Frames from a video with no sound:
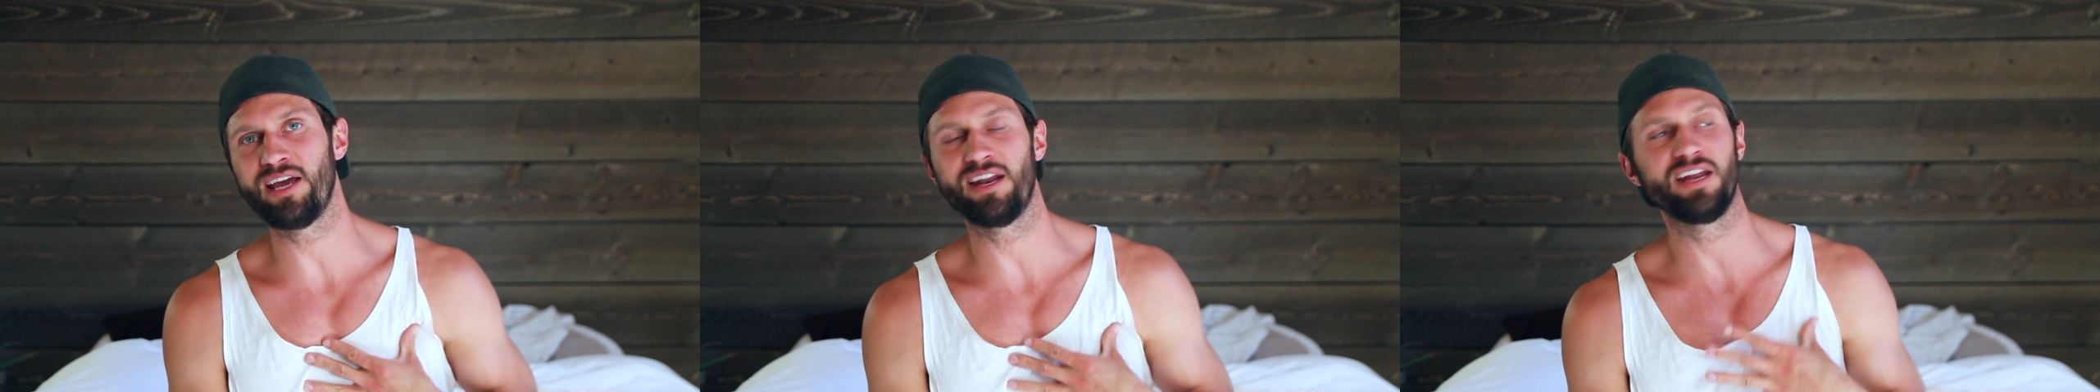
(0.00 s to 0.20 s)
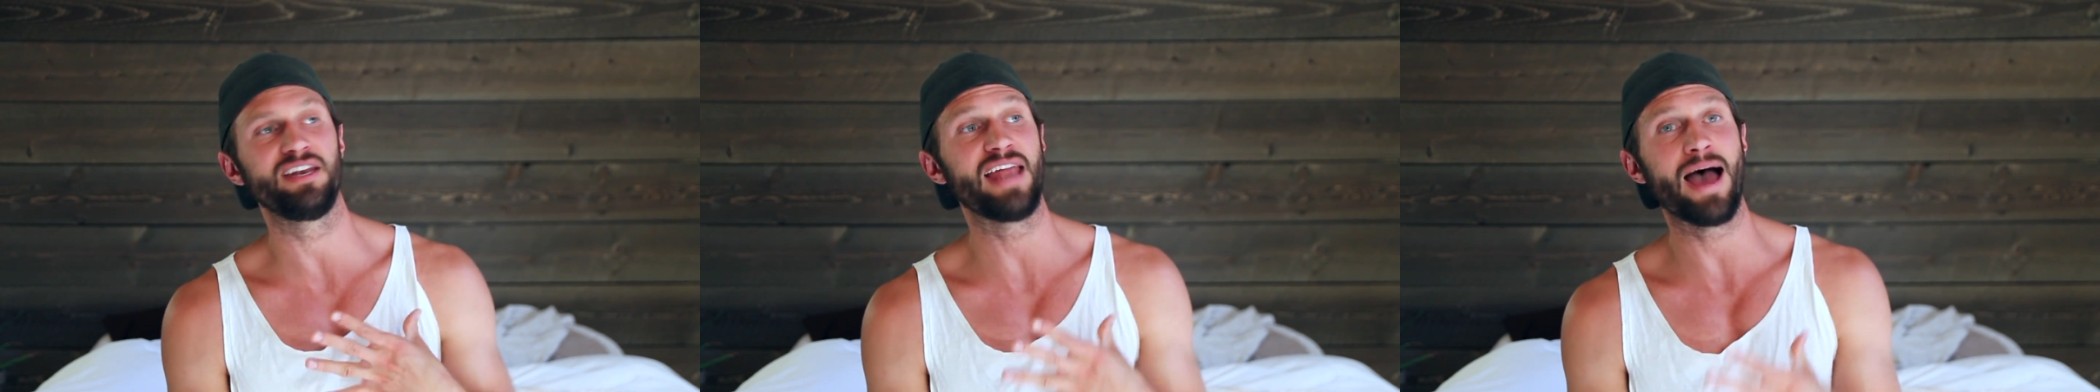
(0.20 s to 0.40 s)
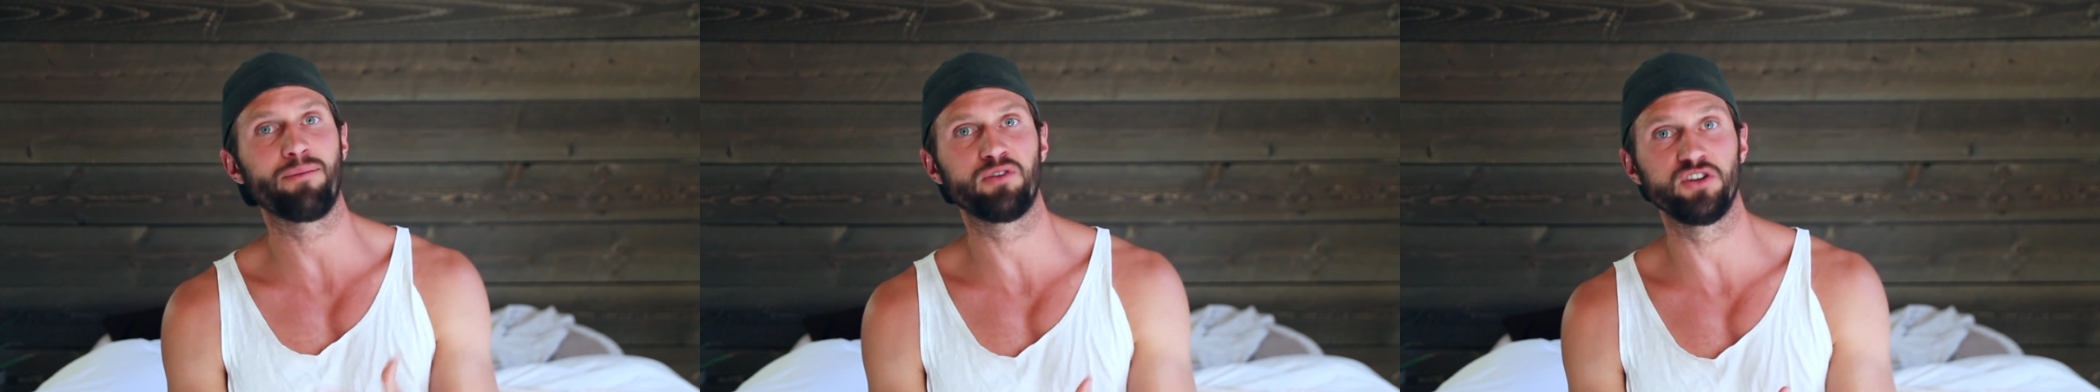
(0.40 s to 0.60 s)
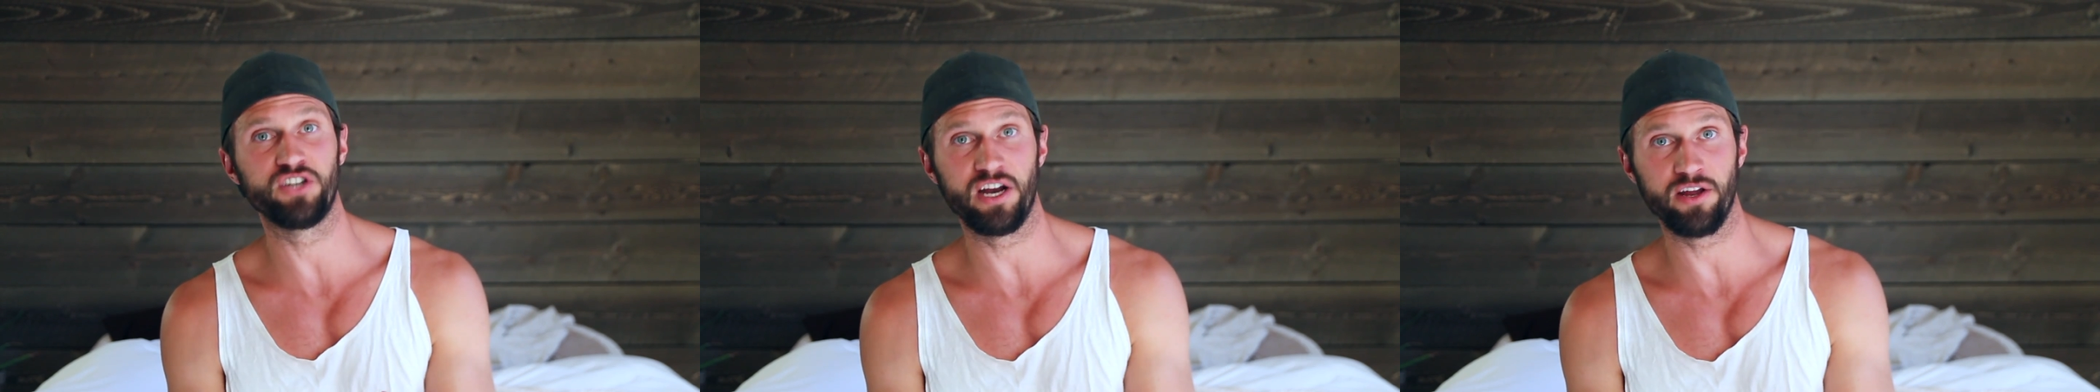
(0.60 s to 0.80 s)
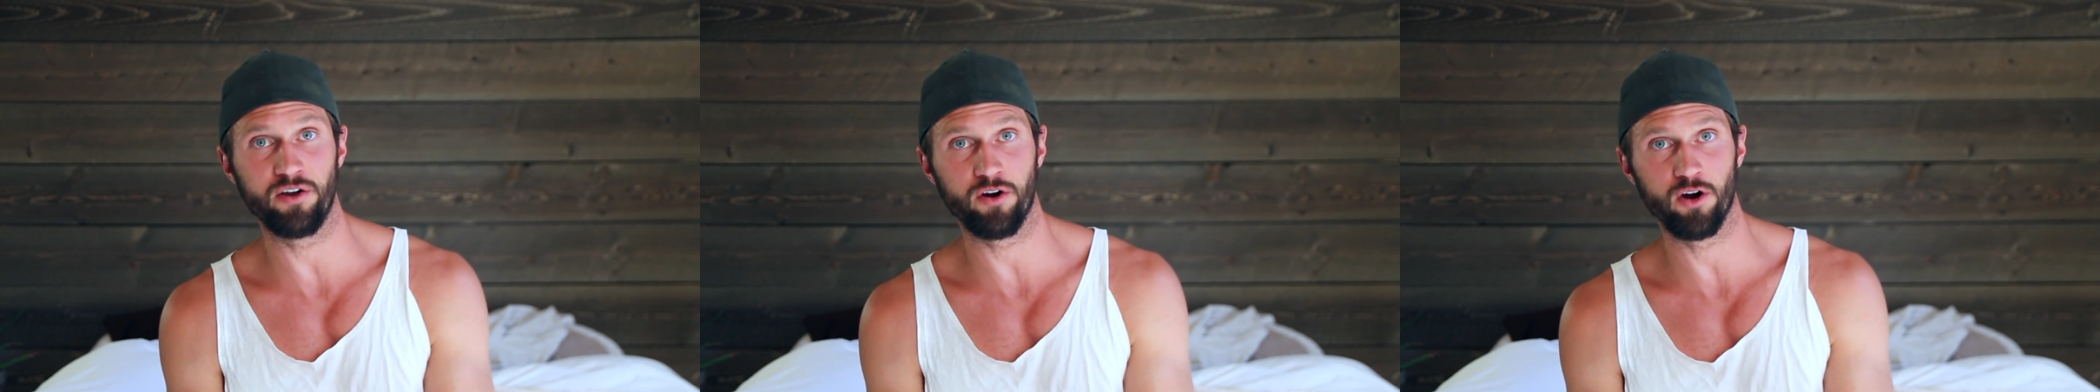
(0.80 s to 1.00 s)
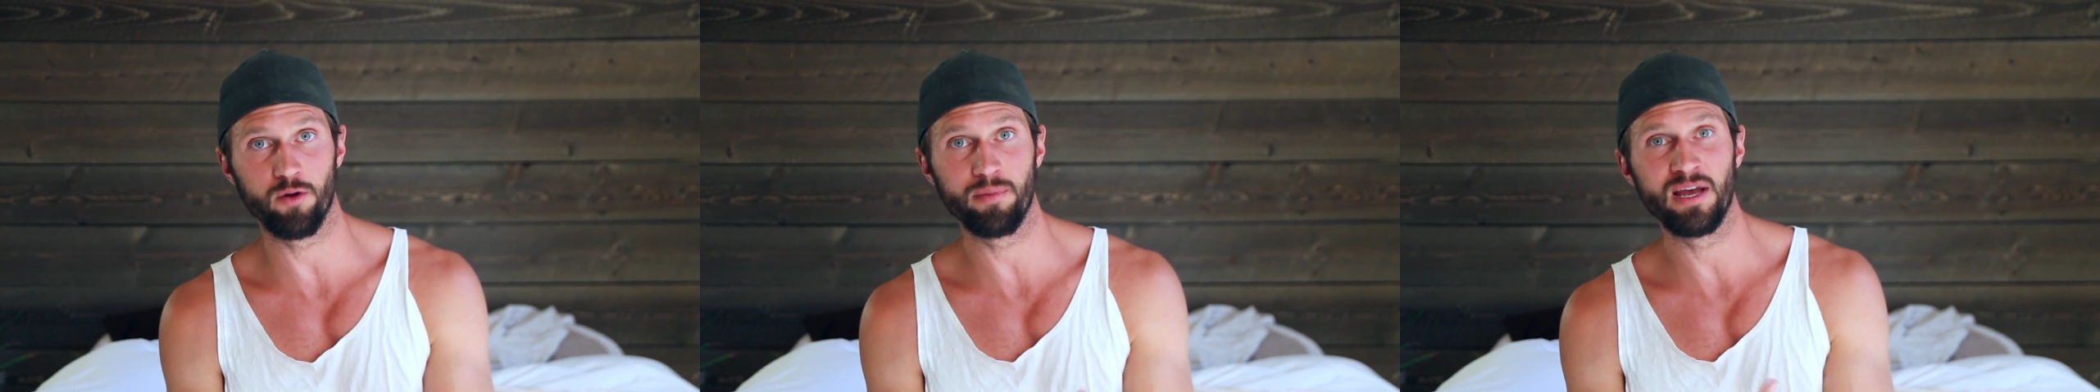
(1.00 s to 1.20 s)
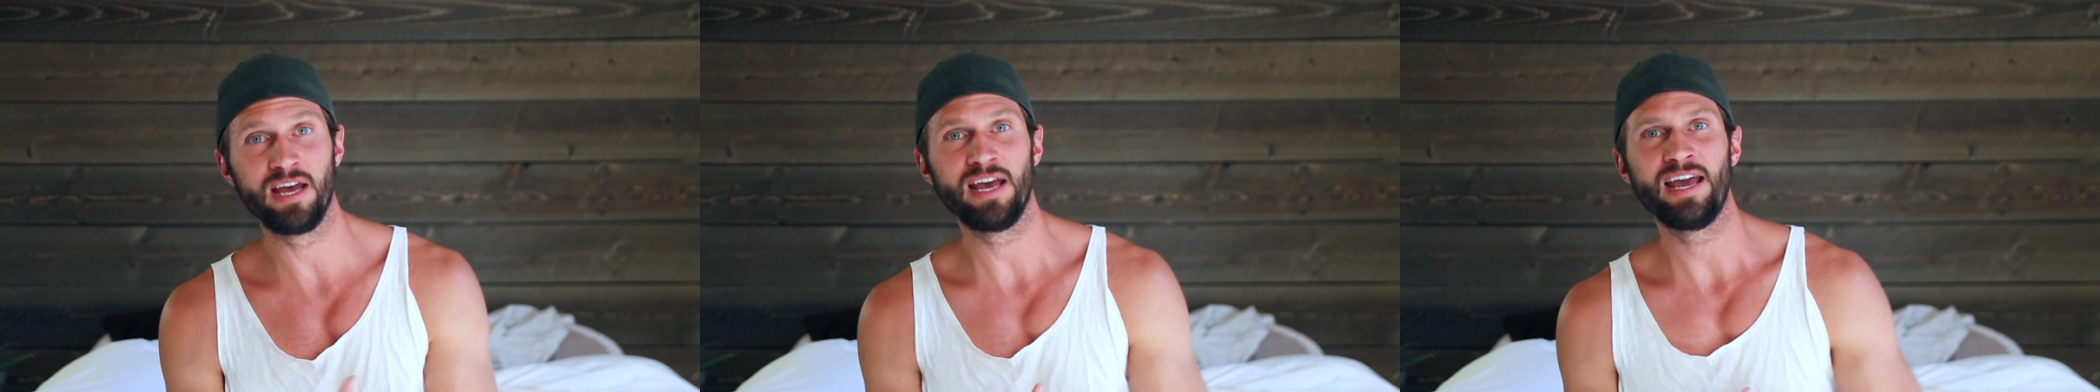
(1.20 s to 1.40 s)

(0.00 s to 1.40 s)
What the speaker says: an adaptogenic herb.